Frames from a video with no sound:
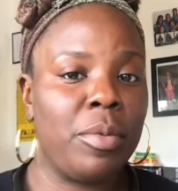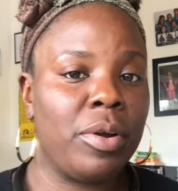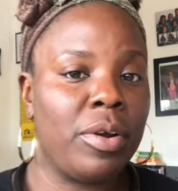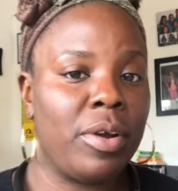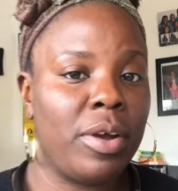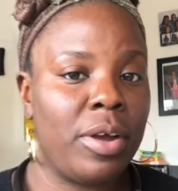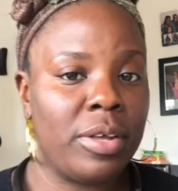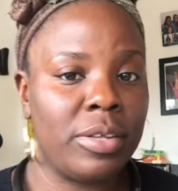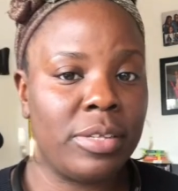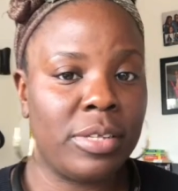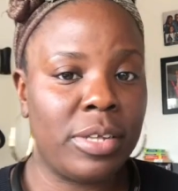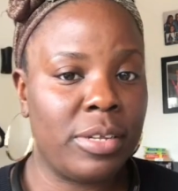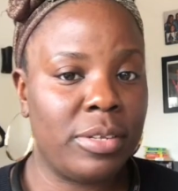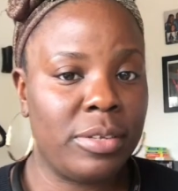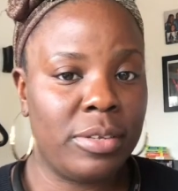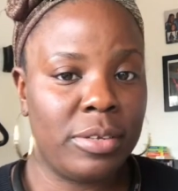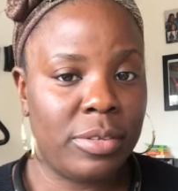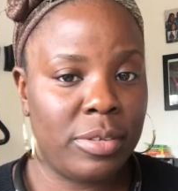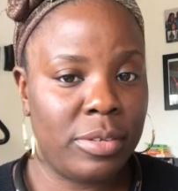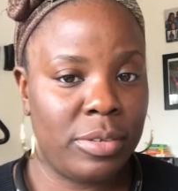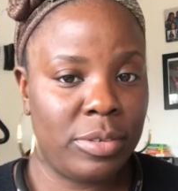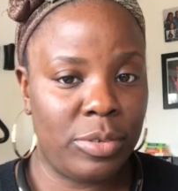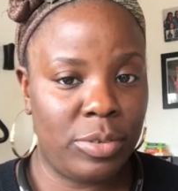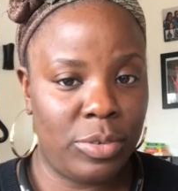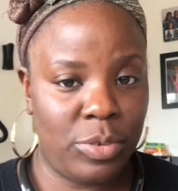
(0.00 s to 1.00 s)
across that
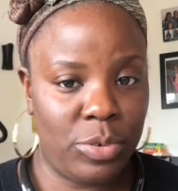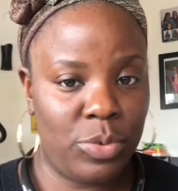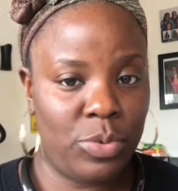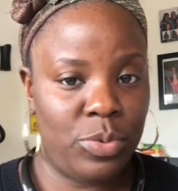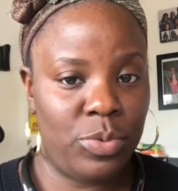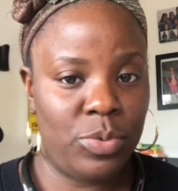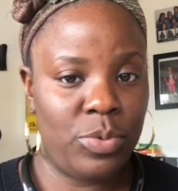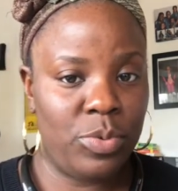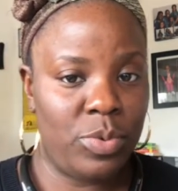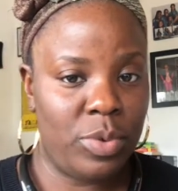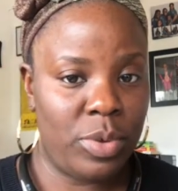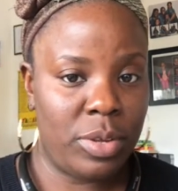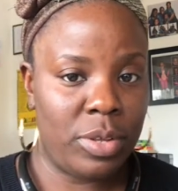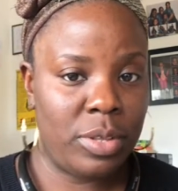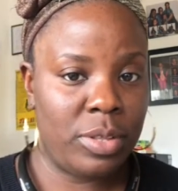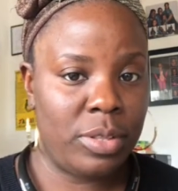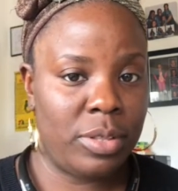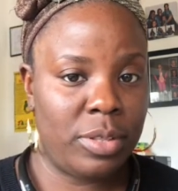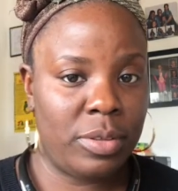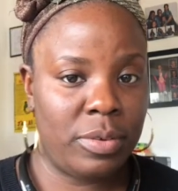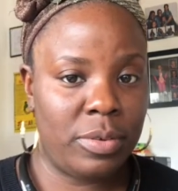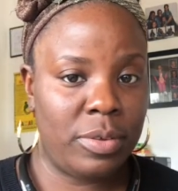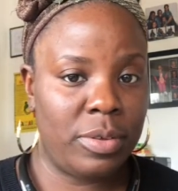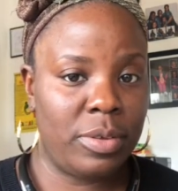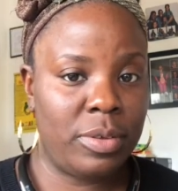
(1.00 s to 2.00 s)
doesn't do
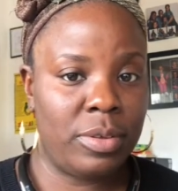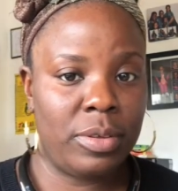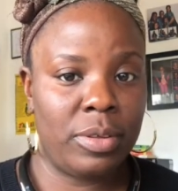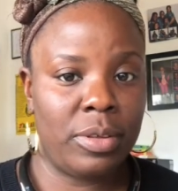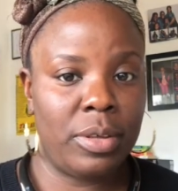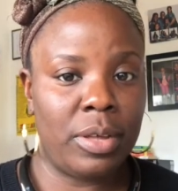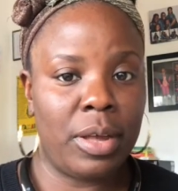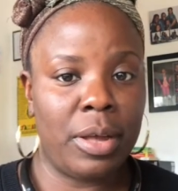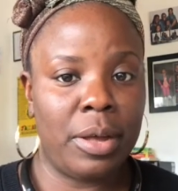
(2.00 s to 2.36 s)
the